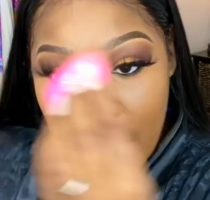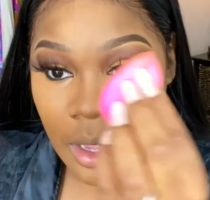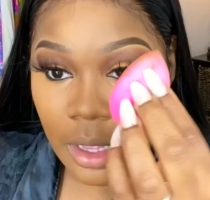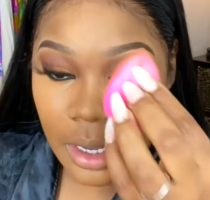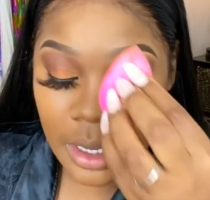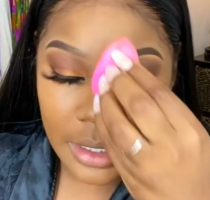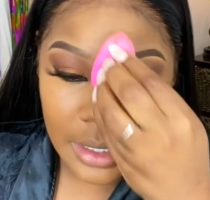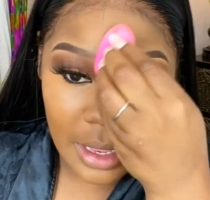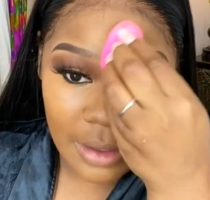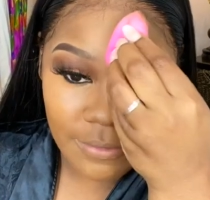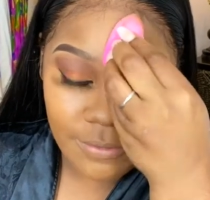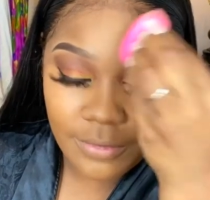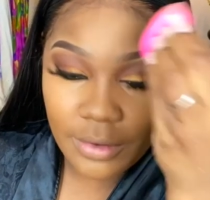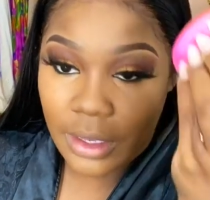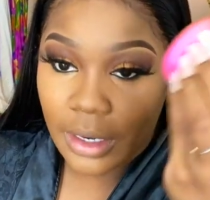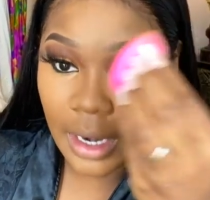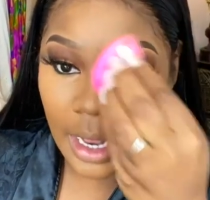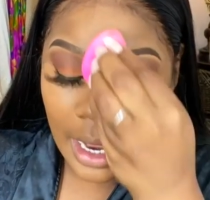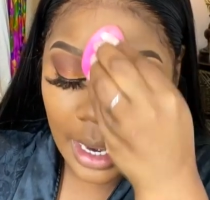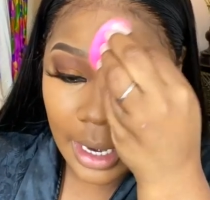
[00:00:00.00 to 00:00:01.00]
because I
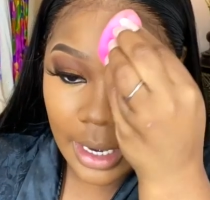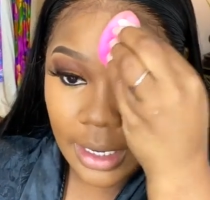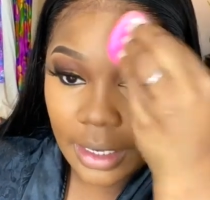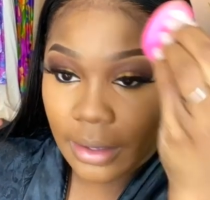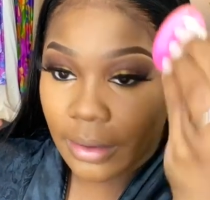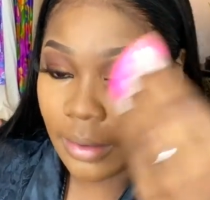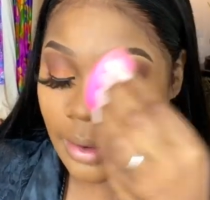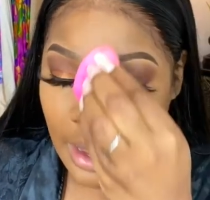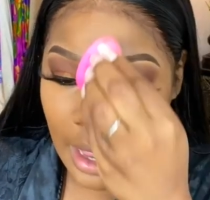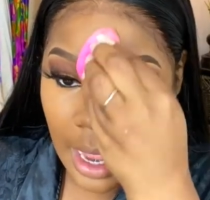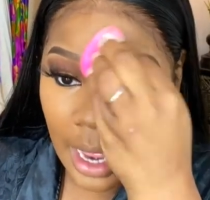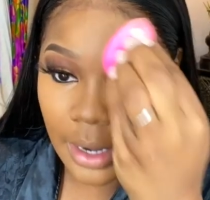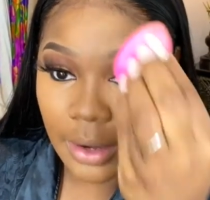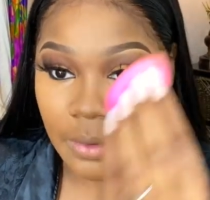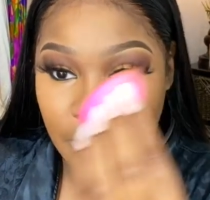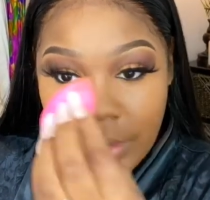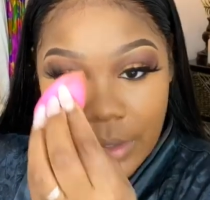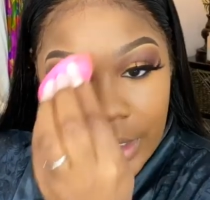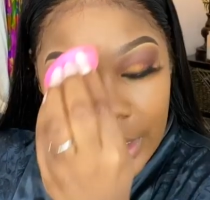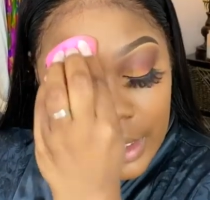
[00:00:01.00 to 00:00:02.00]
feel like I
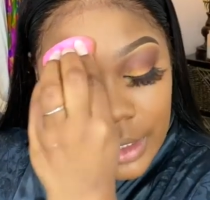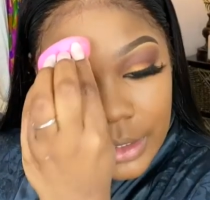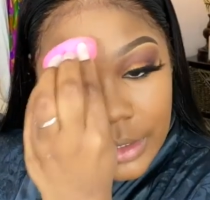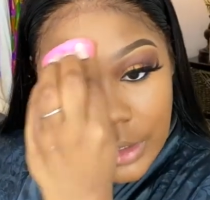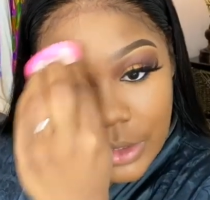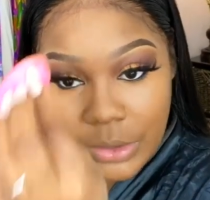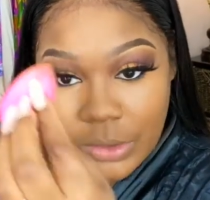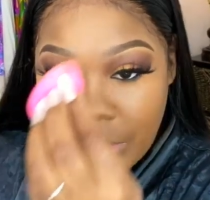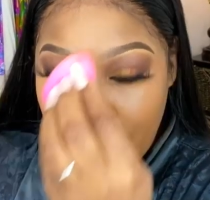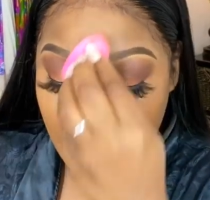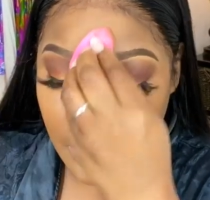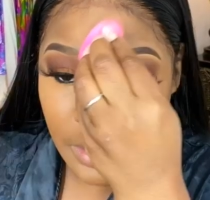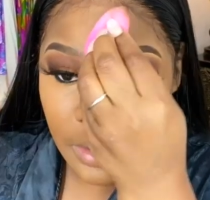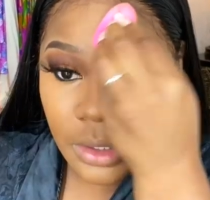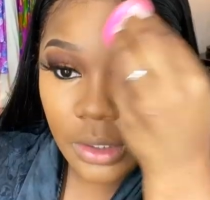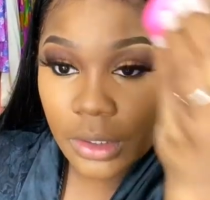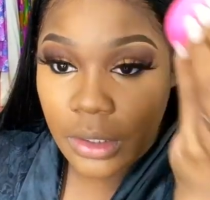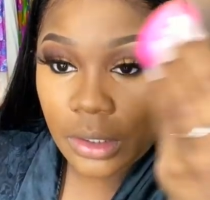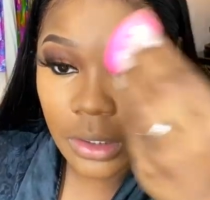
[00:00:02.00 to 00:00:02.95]
don't contour